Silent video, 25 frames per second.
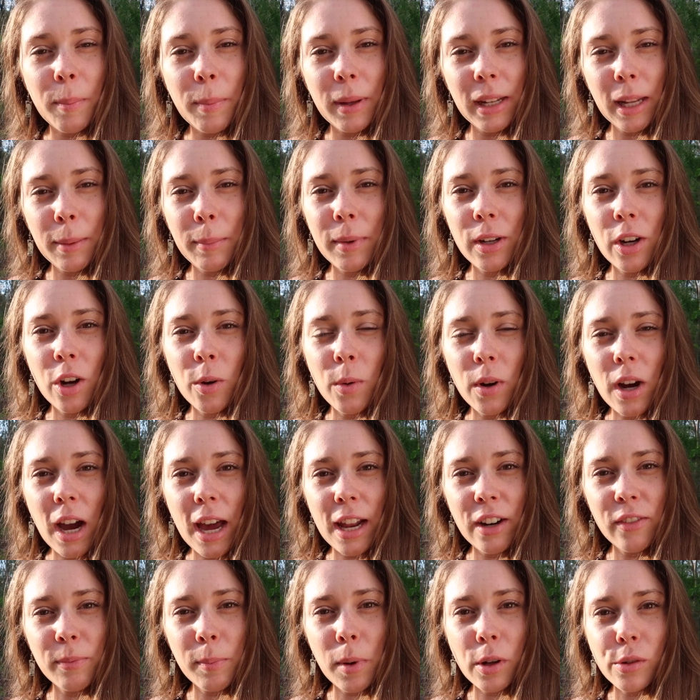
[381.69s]
But let me know what
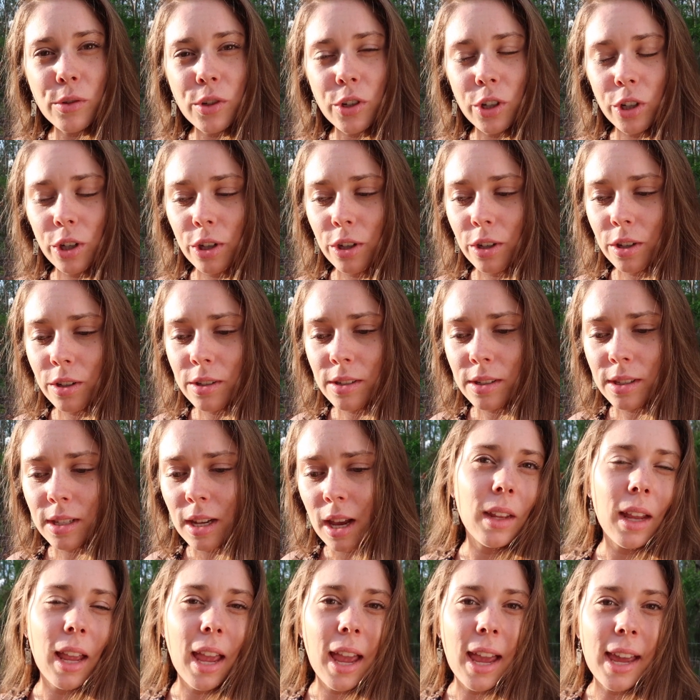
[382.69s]
kind of mulch you use
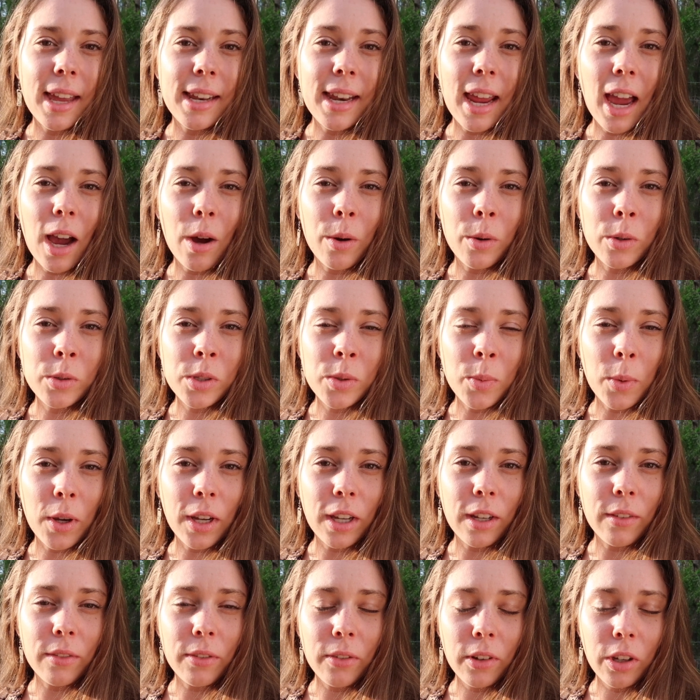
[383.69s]
and how it's
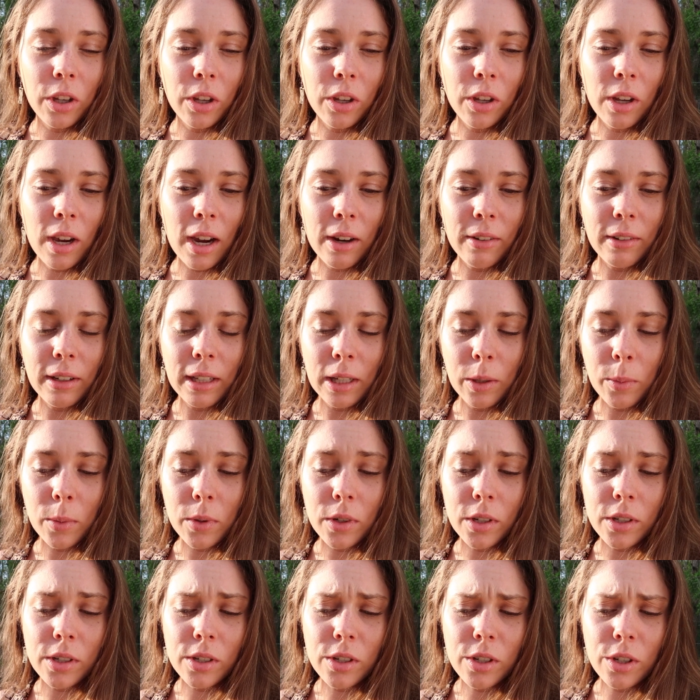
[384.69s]
working for you. I really
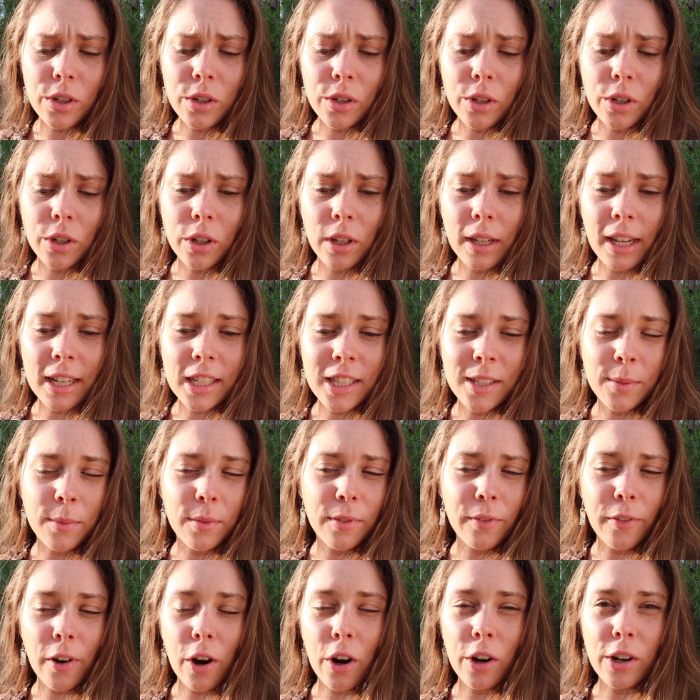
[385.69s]
wanted to get
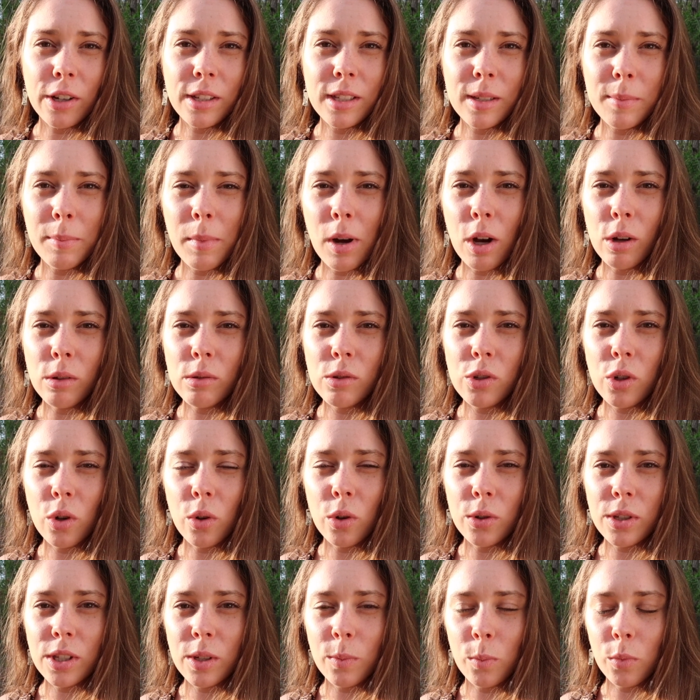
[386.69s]
some forest mulch
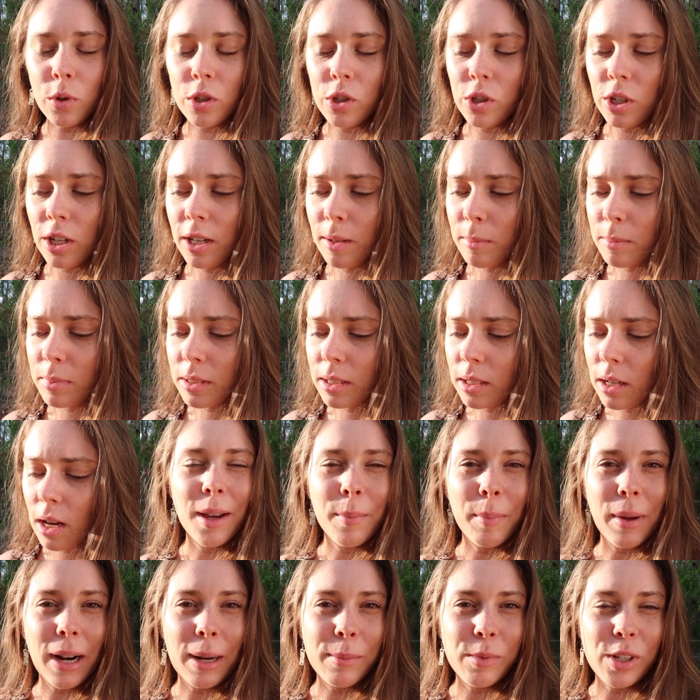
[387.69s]
or some wood chips,
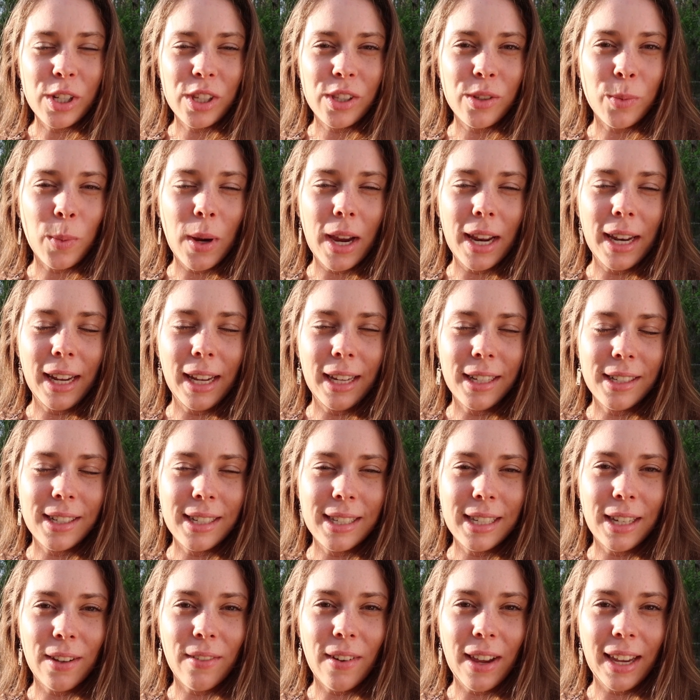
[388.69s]
but I'm just waiting
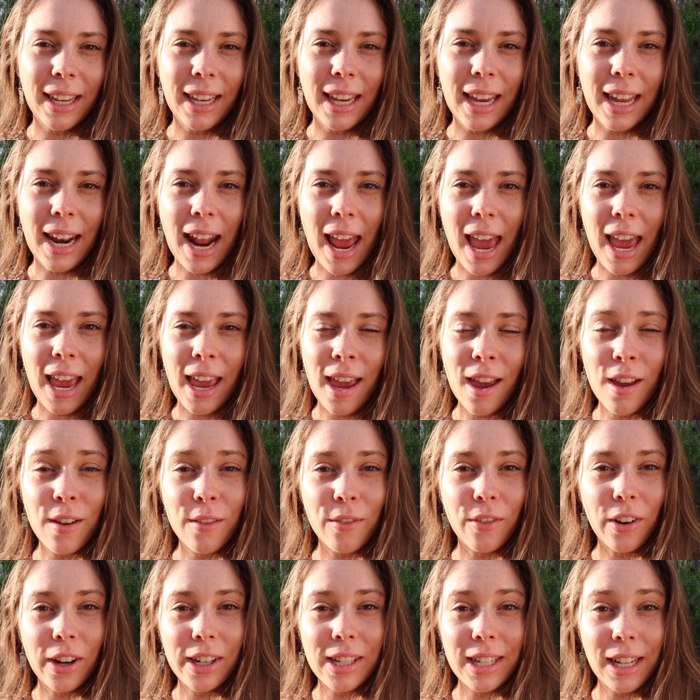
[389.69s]
to see if I can get a
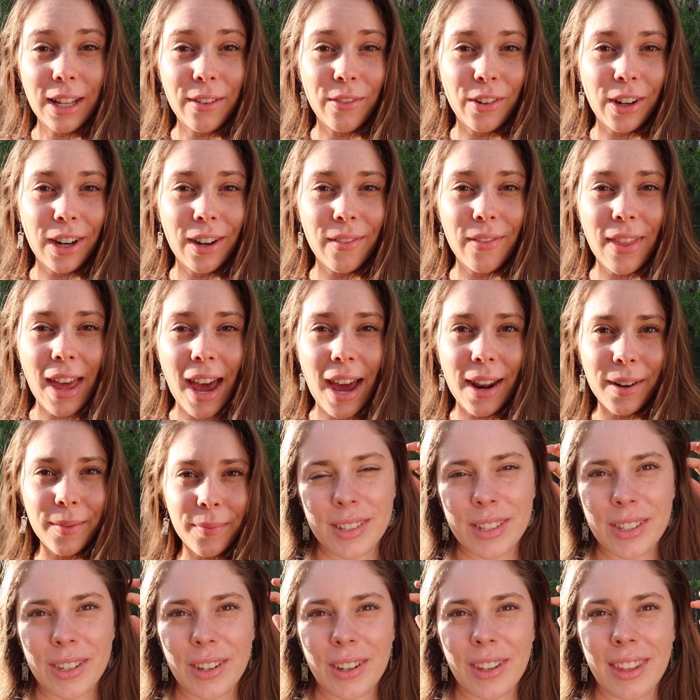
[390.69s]
free delivery of that.
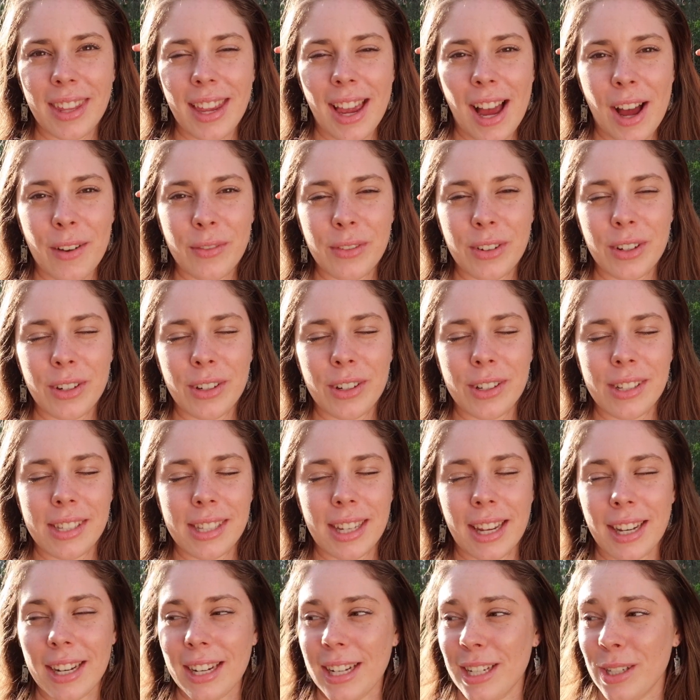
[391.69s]
So the afternoon
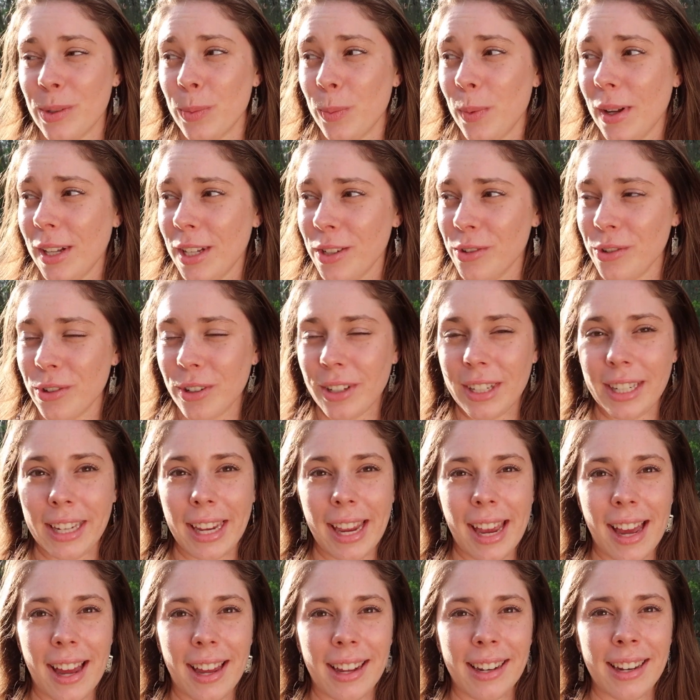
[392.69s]
sun is well and
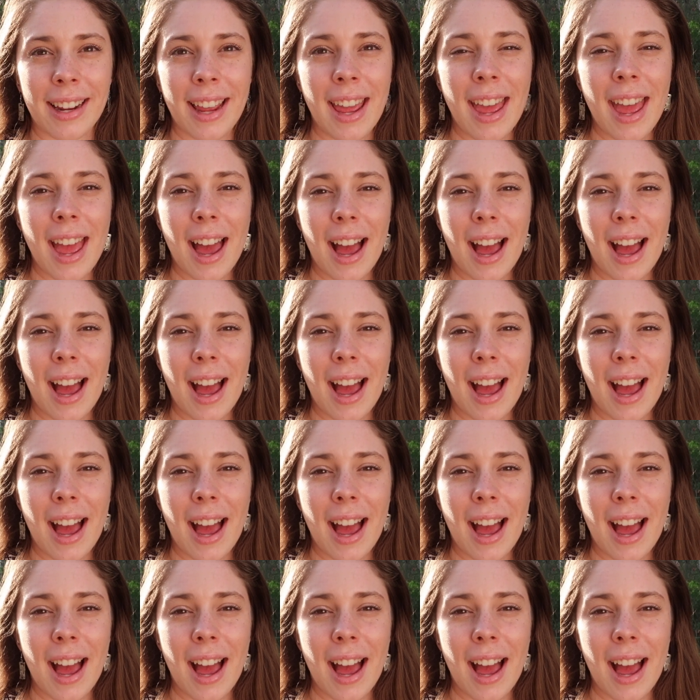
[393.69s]
truly out.